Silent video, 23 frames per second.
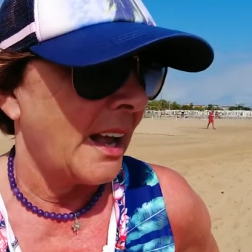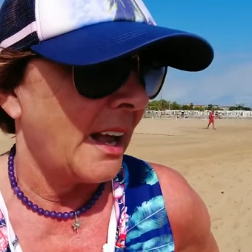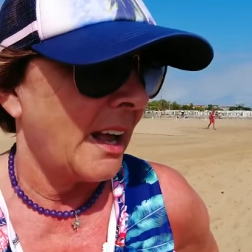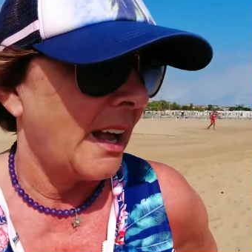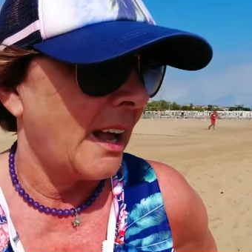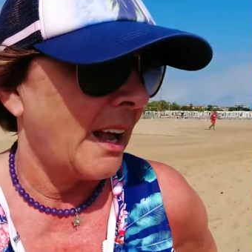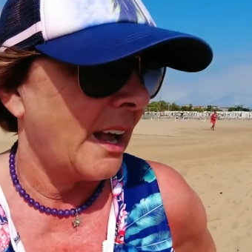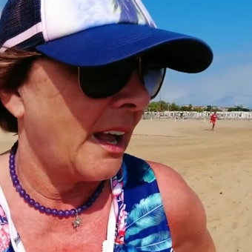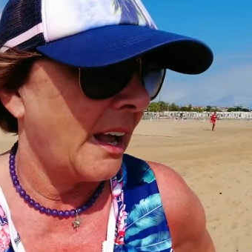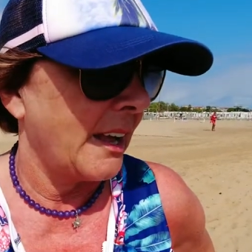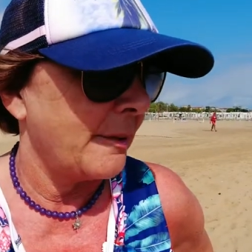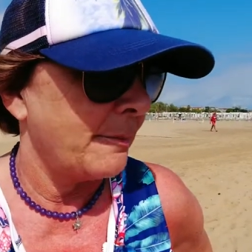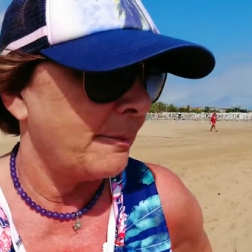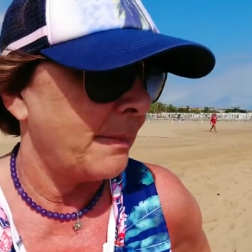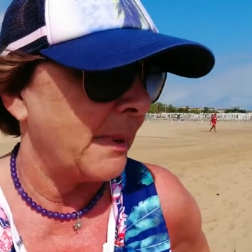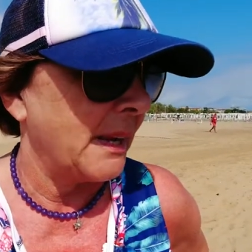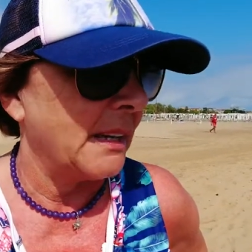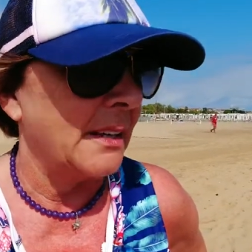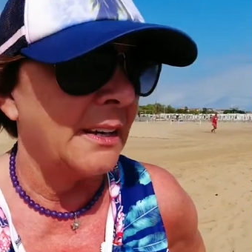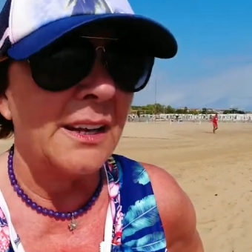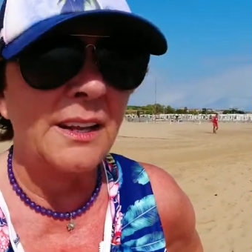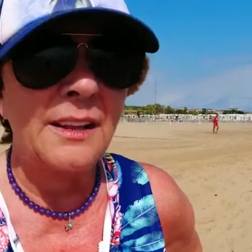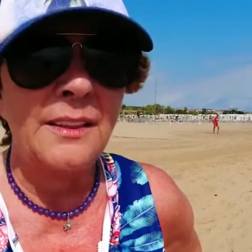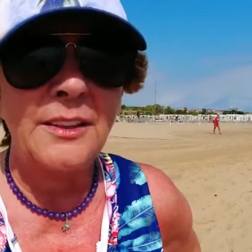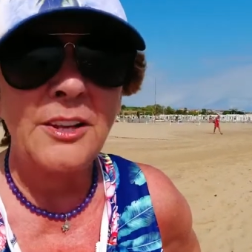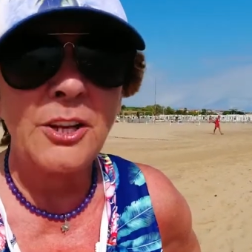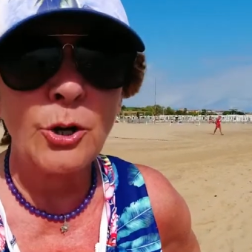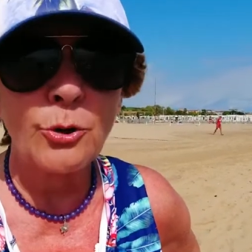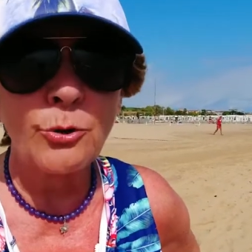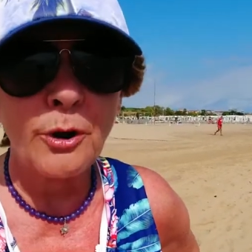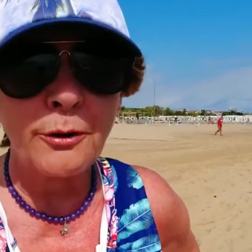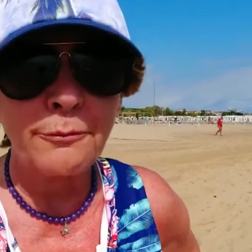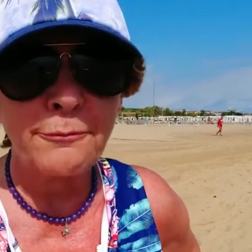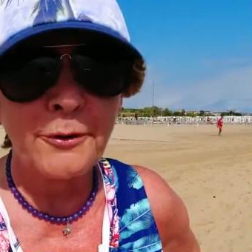I've been in
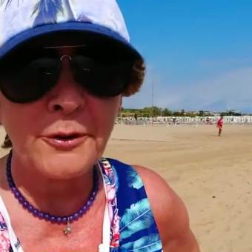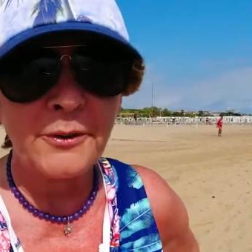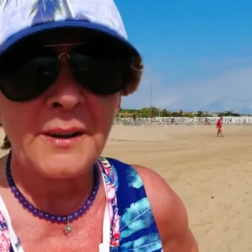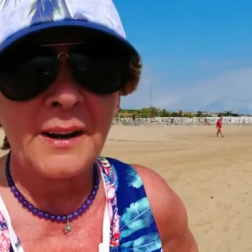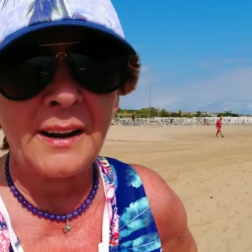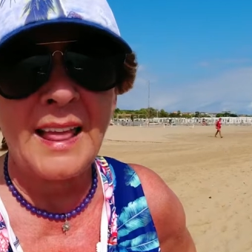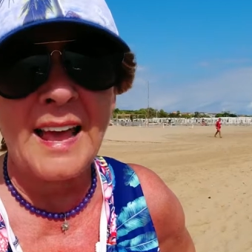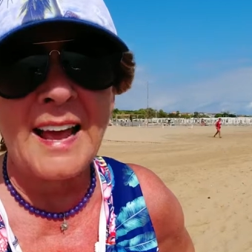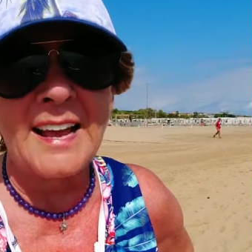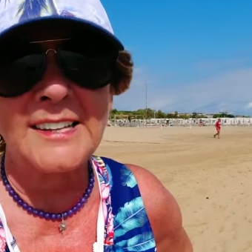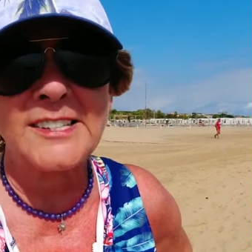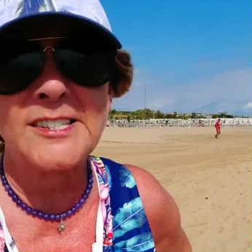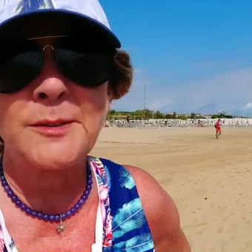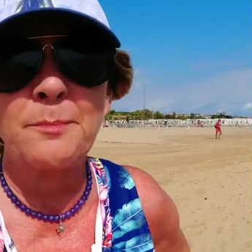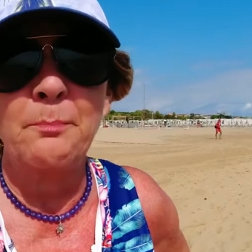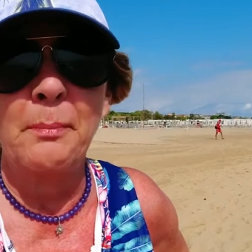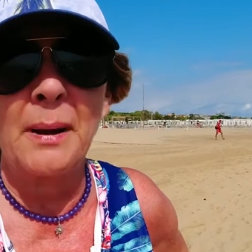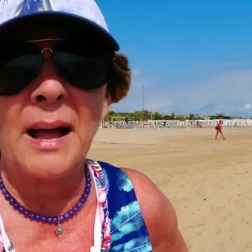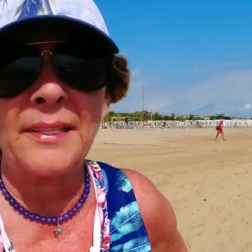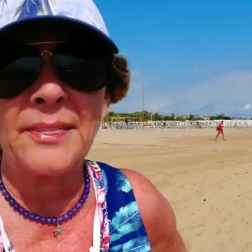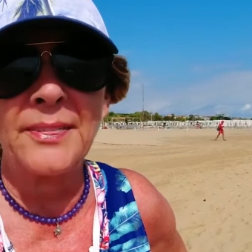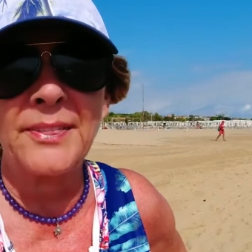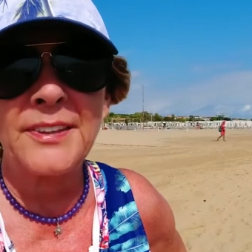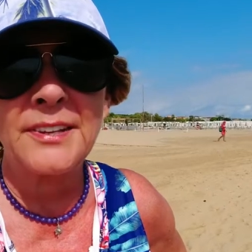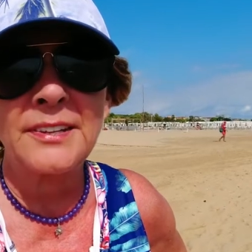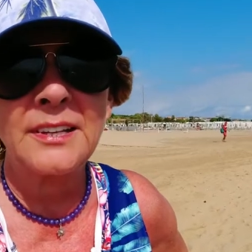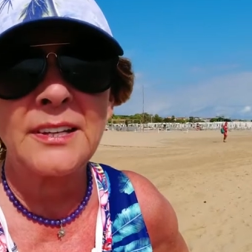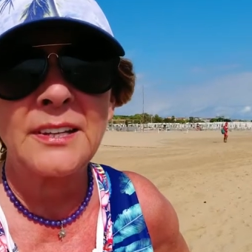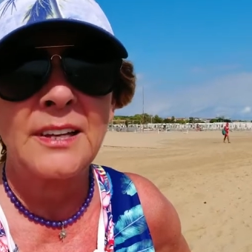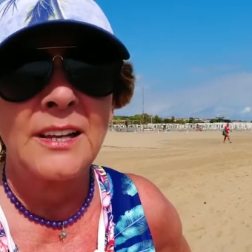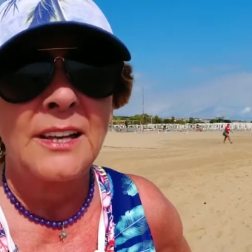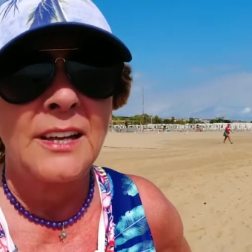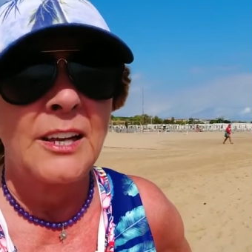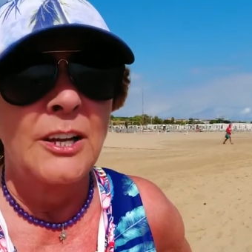Europe for the last month
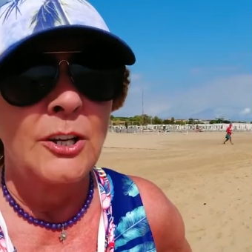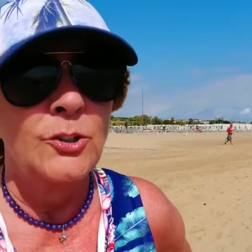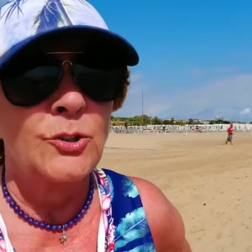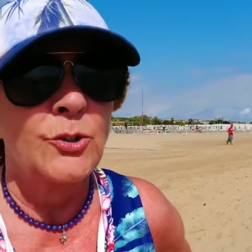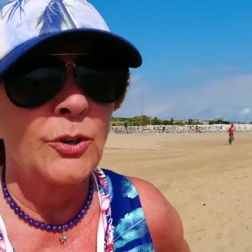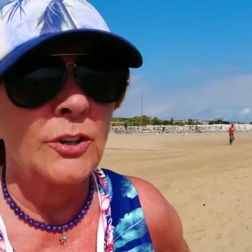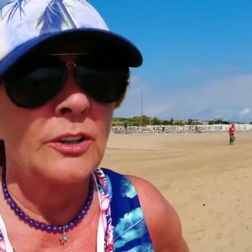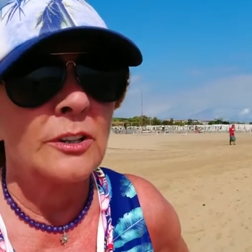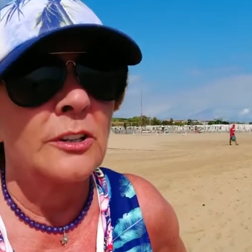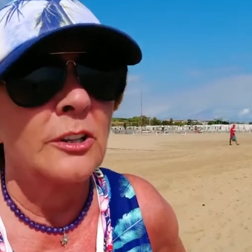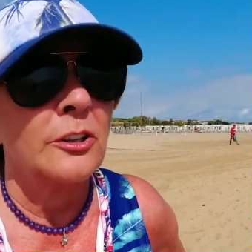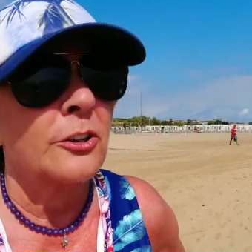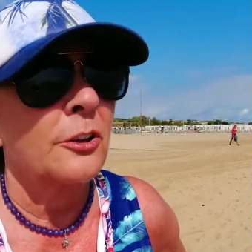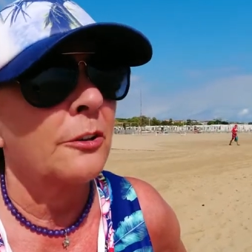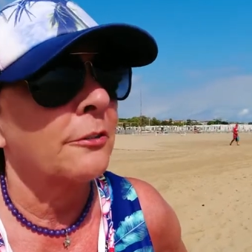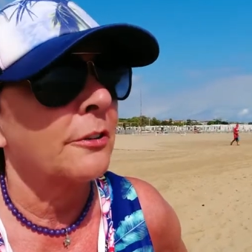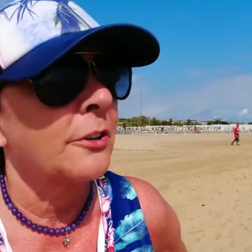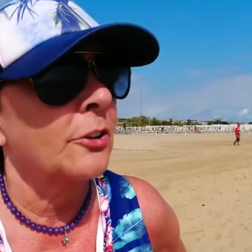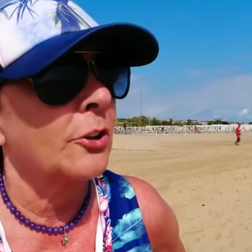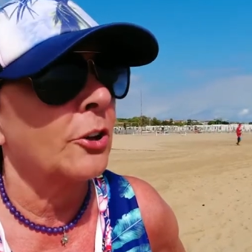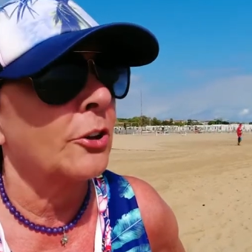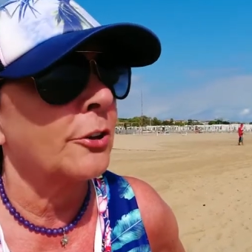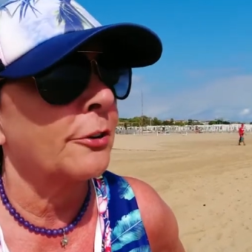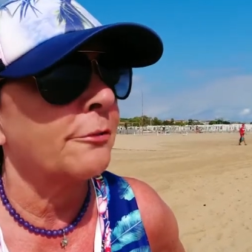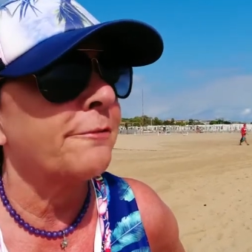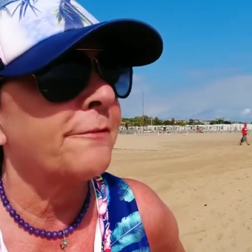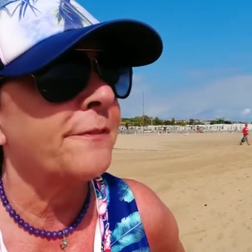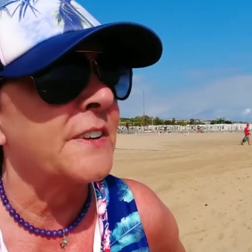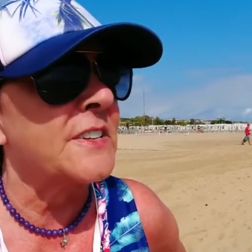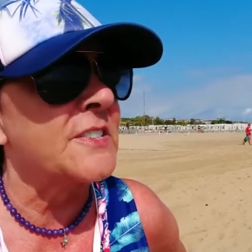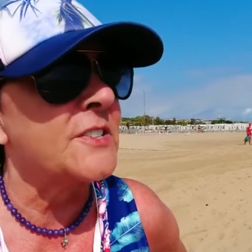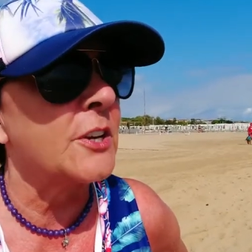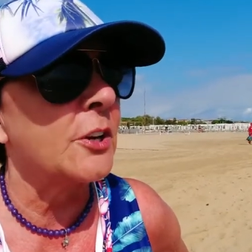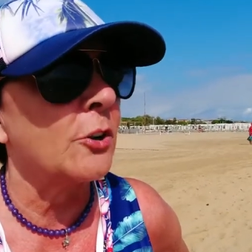doing a lot of
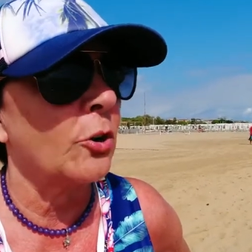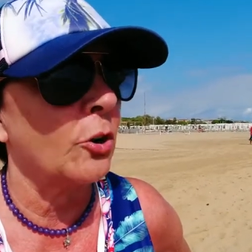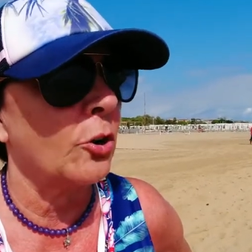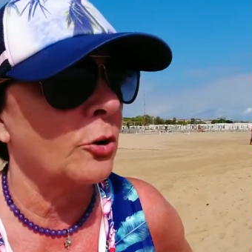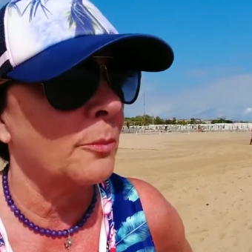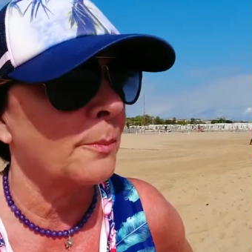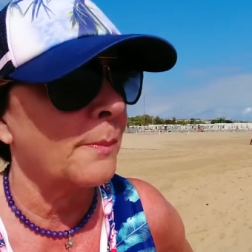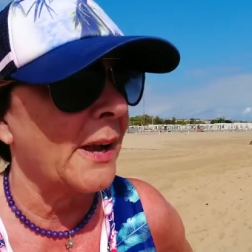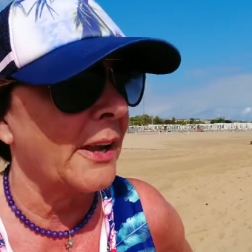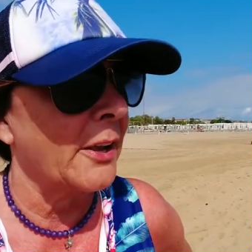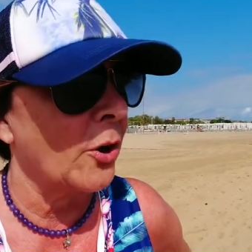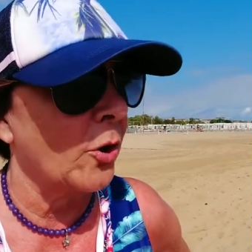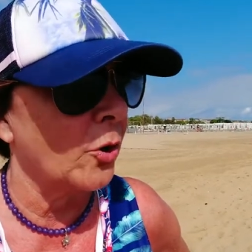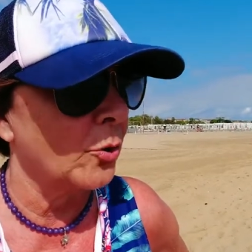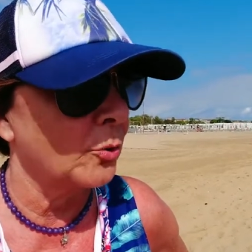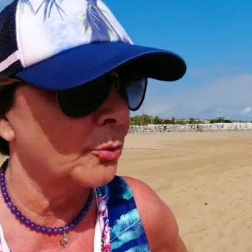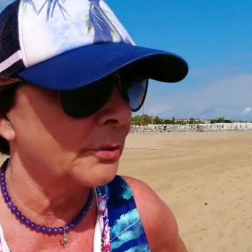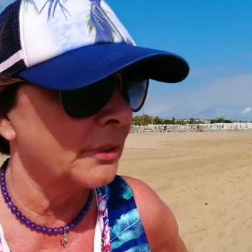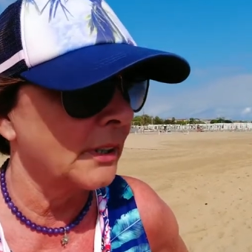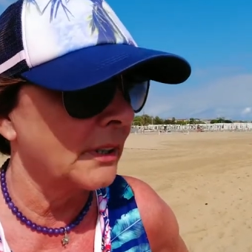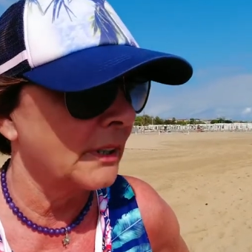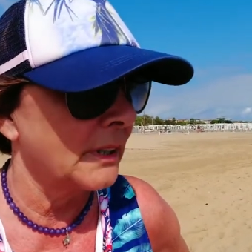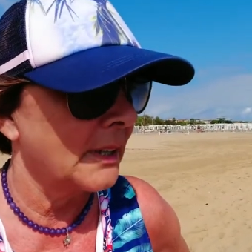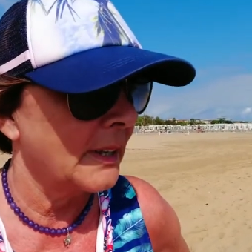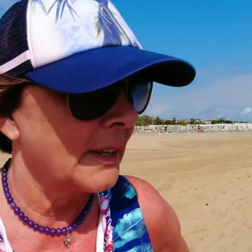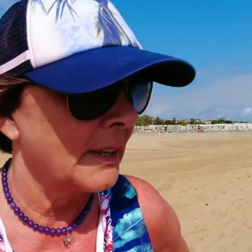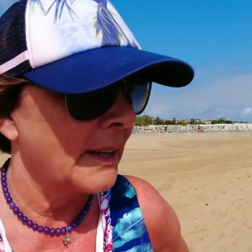physio on my own.